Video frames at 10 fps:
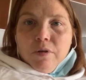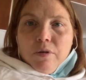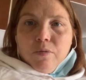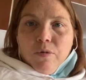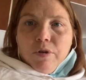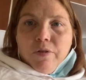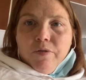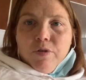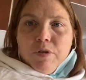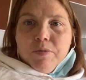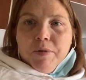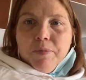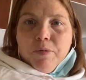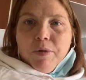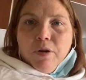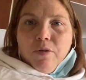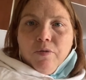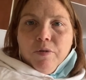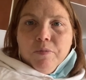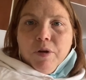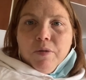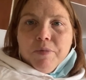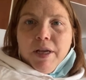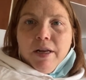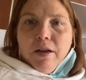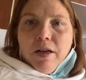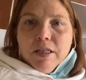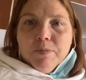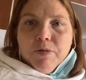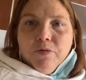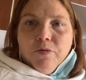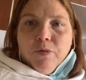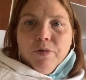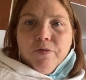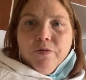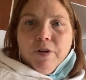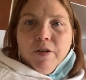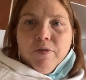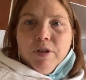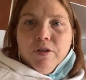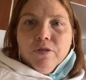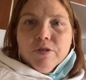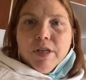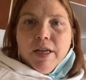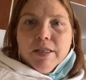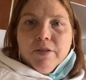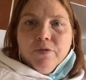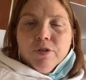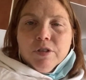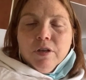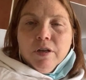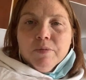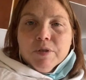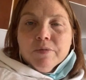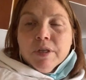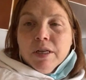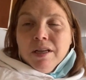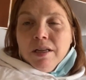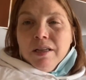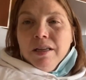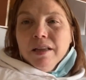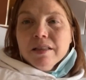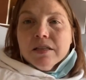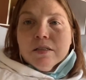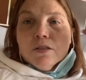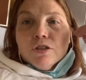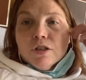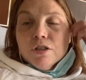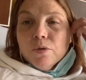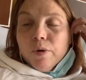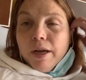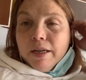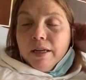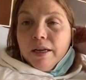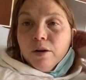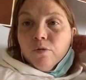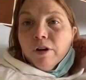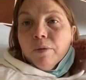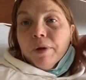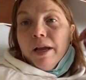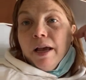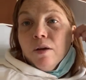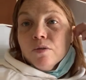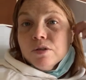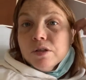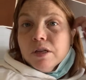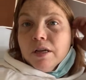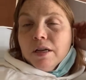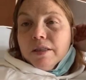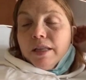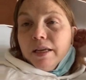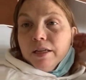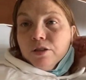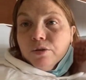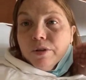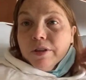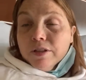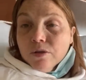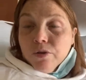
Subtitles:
Word confuses people. My girlfriend mom had hospice for 4 to 5 years at different times. Yeah, this is just so I can get around my house. They can do physical